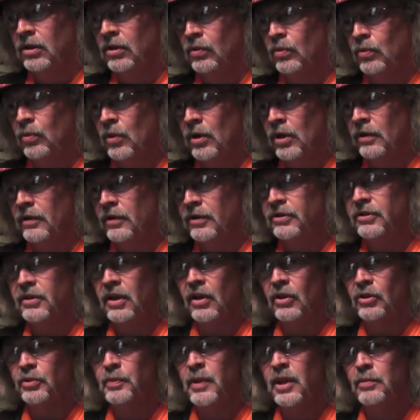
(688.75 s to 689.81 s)
one of the
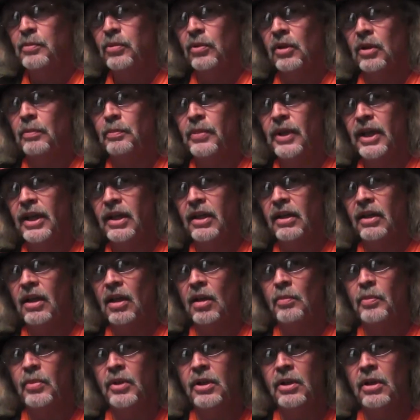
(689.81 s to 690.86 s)
salespeople will pick it
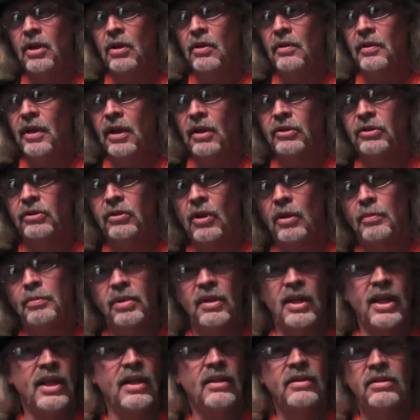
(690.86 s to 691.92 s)
up, you know, and they'll start
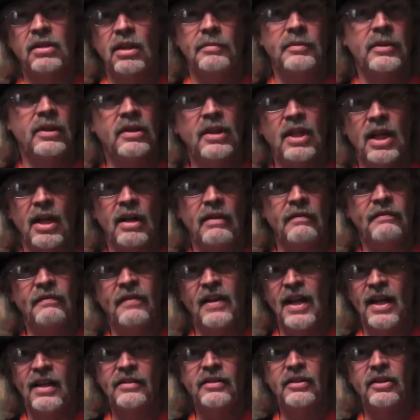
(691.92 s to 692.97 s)
playing something kind of
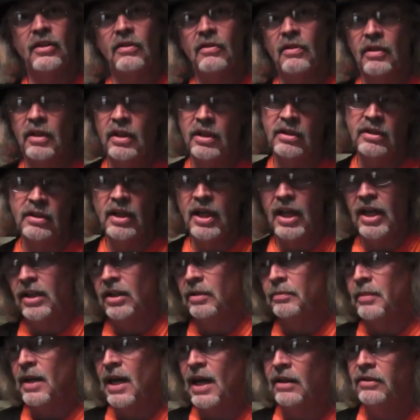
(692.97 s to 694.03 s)
fancy on it, and you hand
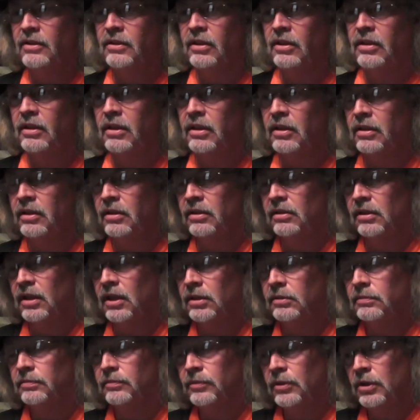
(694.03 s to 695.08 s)
it back to you, and you're
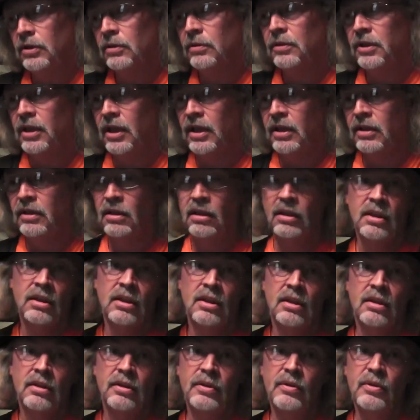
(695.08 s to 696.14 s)
like, well, okay,
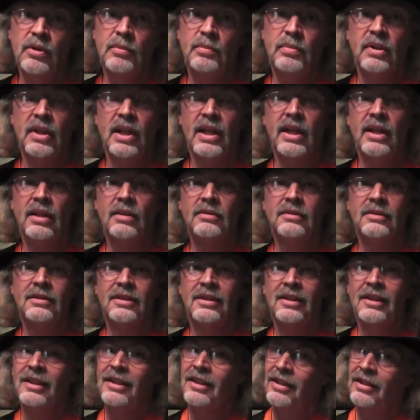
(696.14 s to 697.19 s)
you can play it.
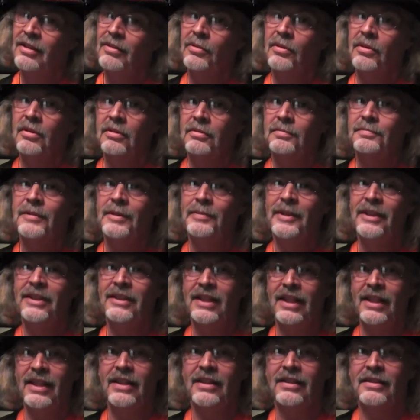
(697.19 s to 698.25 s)
Well, let me
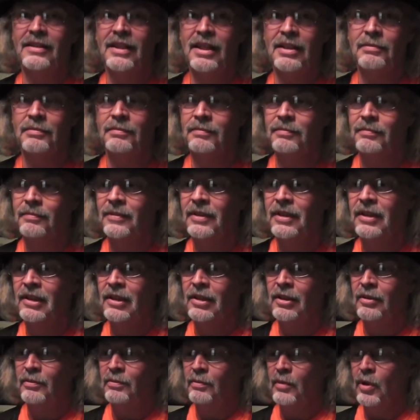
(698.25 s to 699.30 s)
tell you that
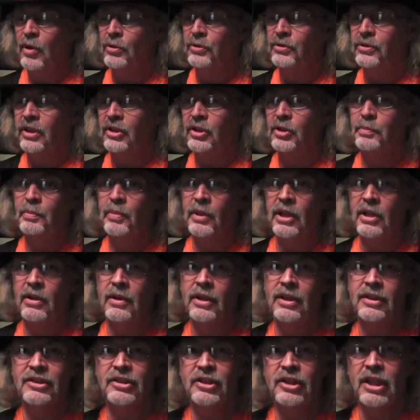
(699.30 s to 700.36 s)
most
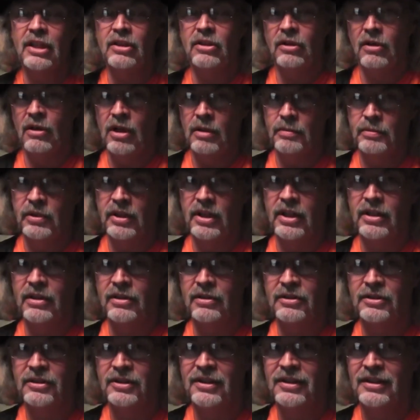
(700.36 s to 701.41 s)
experienced guitar
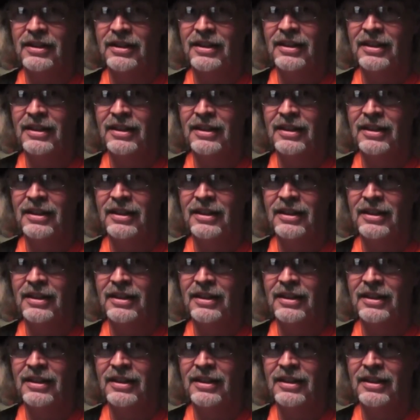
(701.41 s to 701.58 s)
players